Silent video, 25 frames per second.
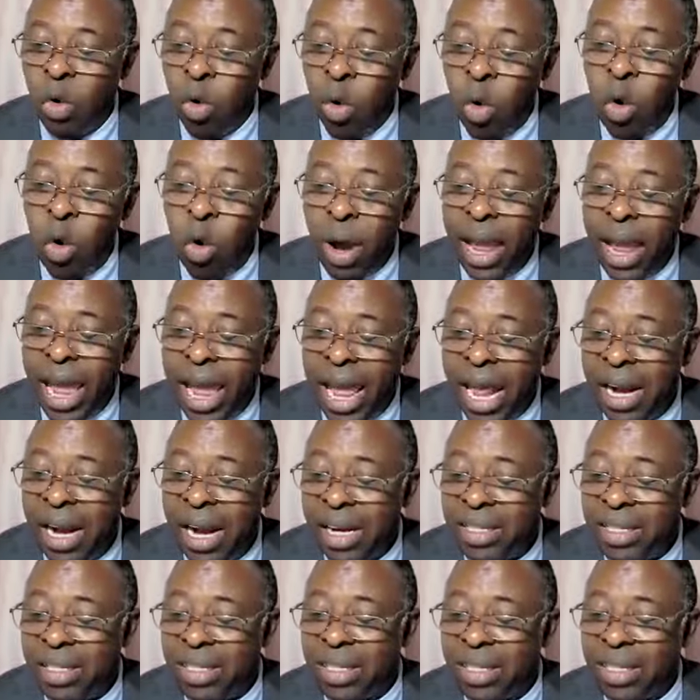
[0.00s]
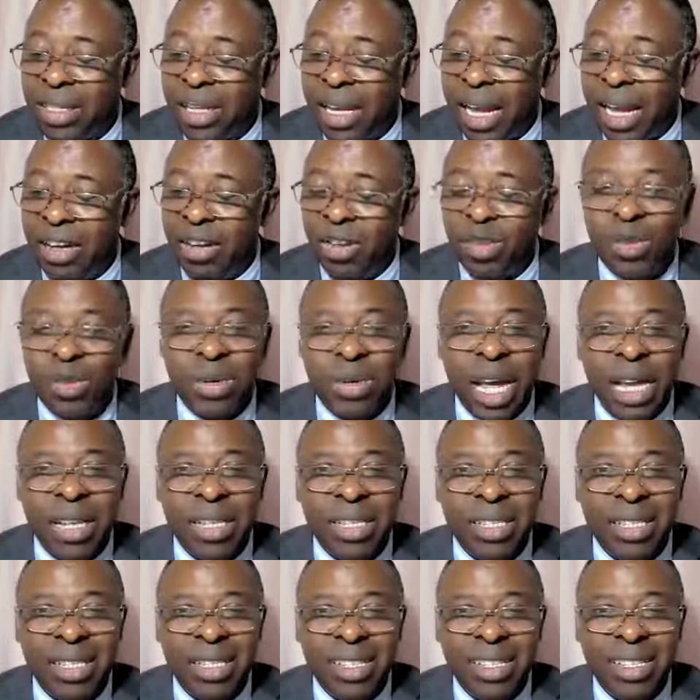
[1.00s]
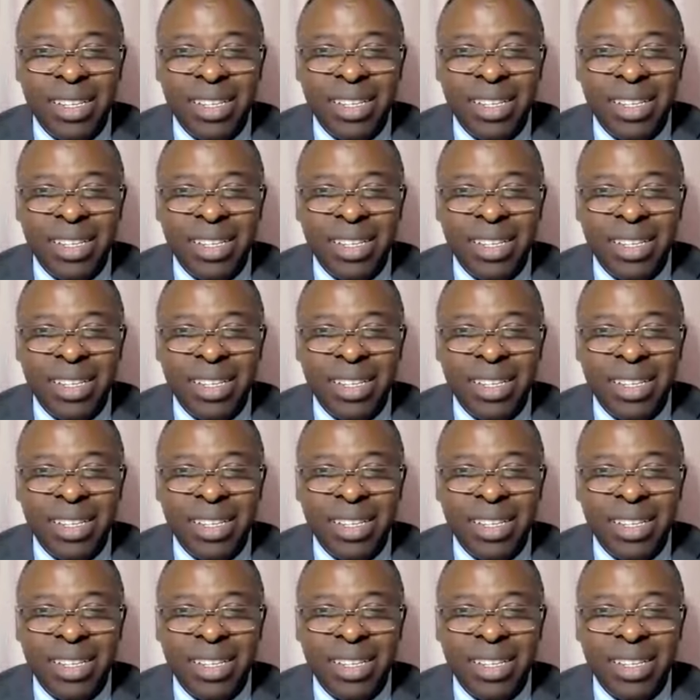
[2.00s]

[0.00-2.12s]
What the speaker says: Who else can do that?